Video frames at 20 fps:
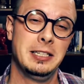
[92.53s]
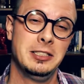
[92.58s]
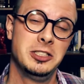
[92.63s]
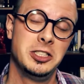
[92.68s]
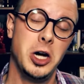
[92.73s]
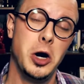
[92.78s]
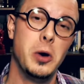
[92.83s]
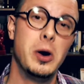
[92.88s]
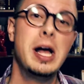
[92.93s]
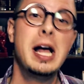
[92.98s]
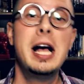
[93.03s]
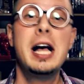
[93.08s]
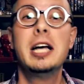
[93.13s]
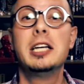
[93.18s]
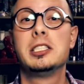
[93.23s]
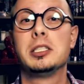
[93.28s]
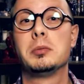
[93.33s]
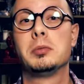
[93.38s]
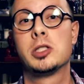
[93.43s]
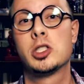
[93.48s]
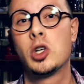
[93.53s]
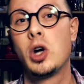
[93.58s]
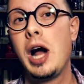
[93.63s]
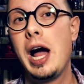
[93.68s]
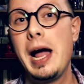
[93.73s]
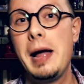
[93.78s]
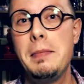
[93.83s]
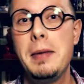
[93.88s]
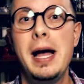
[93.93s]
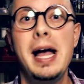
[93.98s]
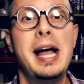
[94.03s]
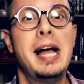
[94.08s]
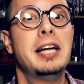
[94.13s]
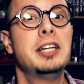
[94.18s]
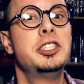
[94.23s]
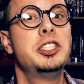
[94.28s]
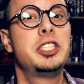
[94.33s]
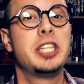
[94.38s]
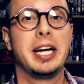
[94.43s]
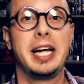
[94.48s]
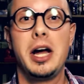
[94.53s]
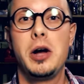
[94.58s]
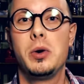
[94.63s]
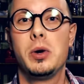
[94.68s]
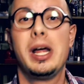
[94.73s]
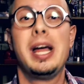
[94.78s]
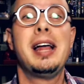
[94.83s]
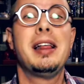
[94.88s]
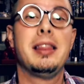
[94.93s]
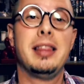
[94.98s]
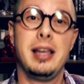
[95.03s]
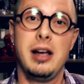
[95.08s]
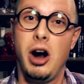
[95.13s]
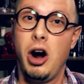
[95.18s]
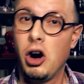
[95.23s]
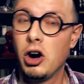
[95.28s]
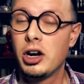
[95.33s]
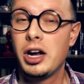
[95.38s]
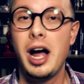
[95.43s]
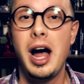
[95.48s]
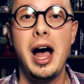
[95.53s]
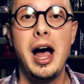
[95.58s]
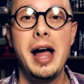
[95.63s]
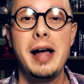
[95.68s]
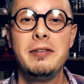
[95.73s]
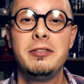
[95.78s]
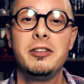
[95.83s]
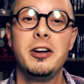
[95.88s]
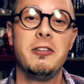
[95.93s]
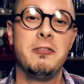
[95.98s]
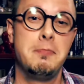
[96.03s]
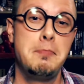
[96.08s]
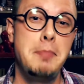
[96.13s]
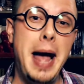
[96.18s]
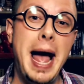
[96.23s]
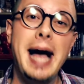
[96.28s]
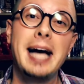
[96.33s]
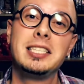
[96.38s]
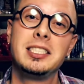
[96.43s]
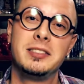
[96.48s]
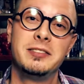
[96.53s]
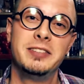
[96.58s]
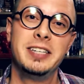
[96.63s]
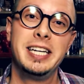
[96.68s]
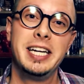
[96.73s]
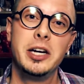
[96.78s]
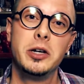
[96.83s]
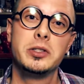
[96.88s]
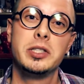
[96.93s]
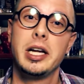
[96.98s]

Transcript: So subscribe, check out the archive of past videos,